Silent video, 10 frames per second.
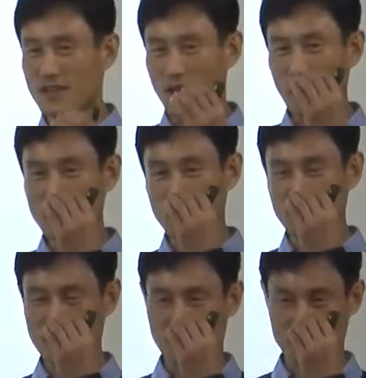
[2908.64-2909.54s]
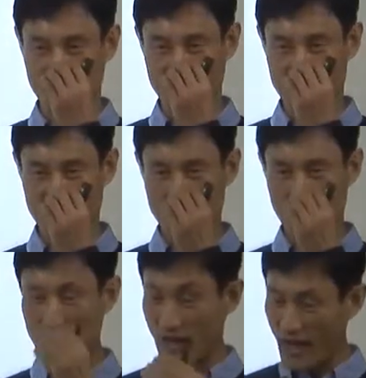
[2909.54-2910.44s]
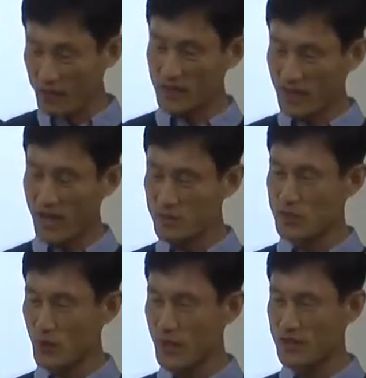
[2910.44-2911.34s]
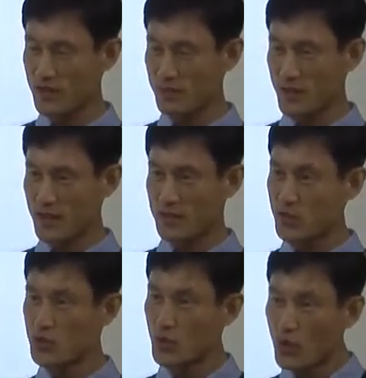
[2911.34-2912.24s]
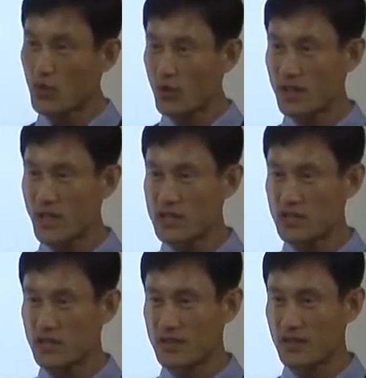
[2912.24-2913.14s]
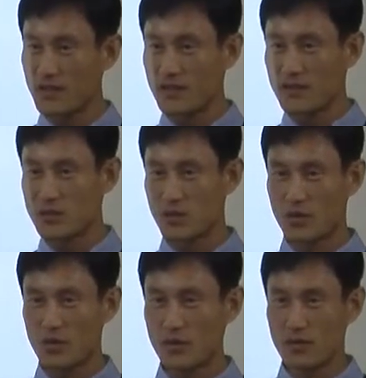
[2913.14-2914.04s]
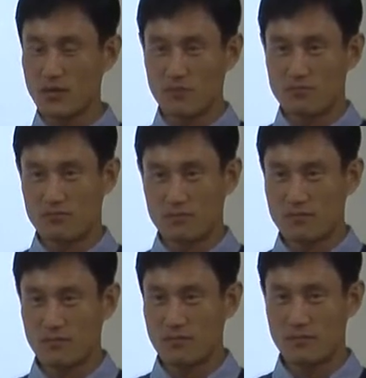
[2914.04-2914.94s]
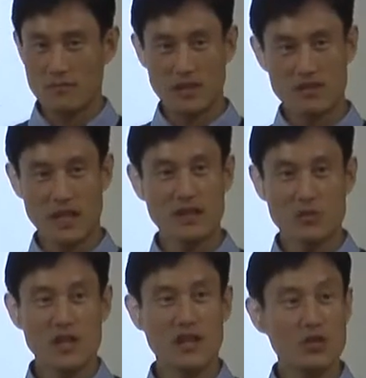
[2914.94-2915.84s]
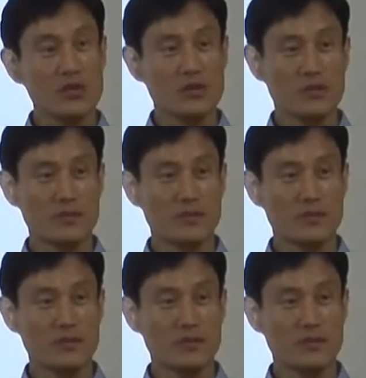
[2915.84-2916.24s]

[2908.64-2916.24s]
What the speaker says: about the noise sample. Because every time it's random, there's no correlation. So there's nothing we can do